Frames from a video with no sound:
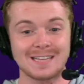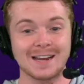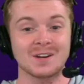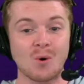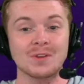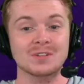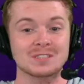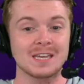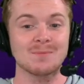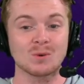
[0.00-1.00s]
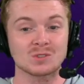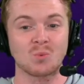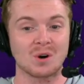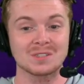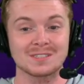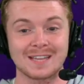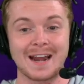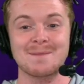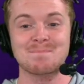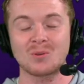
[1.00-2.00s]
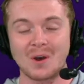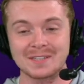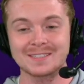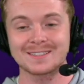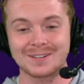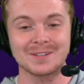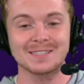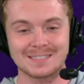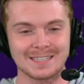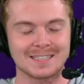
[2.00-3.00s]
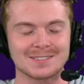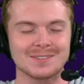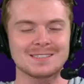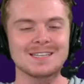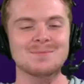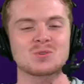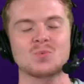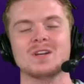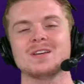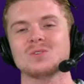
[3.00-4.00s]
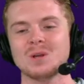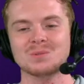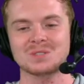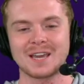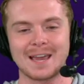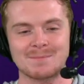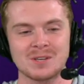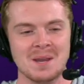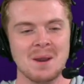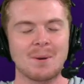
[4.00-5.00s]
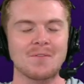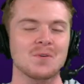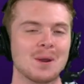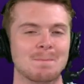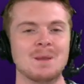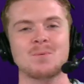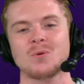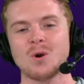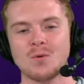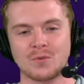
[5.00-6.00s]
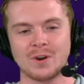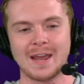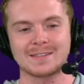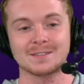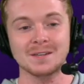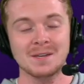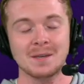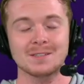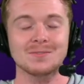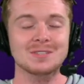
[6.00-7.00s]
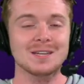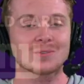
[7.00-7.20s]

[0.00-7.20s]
No other team was worse than a plus 36. This team is winning close games, but I feel like people are overreacting. Because if you take a